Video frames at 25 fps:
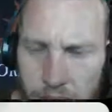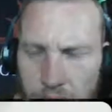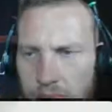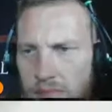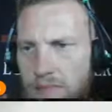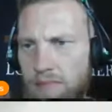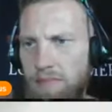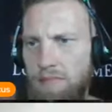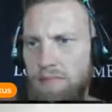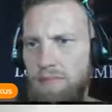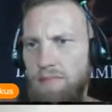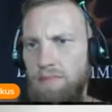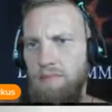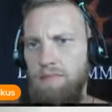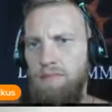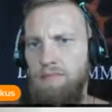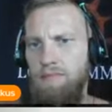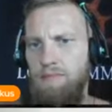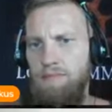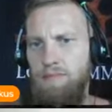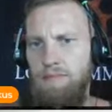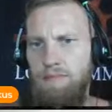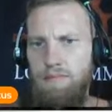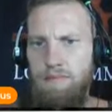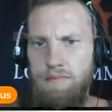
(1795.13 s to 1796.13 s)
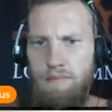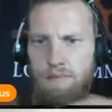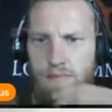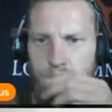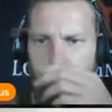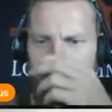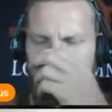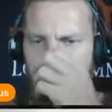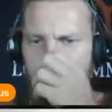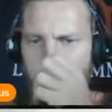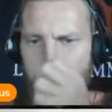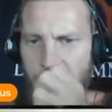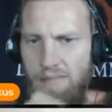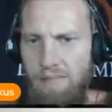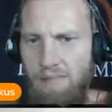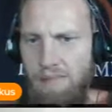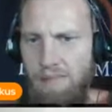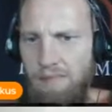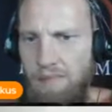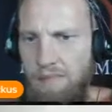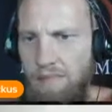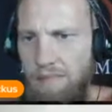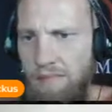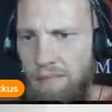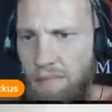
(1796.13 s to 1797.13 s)
types at the moment's
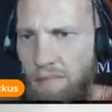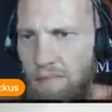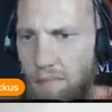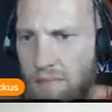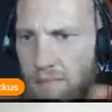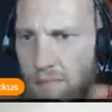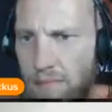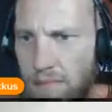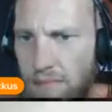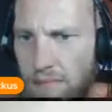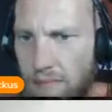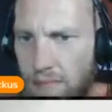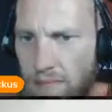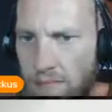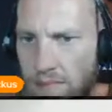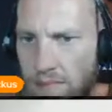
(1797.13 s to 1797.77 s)
notice. The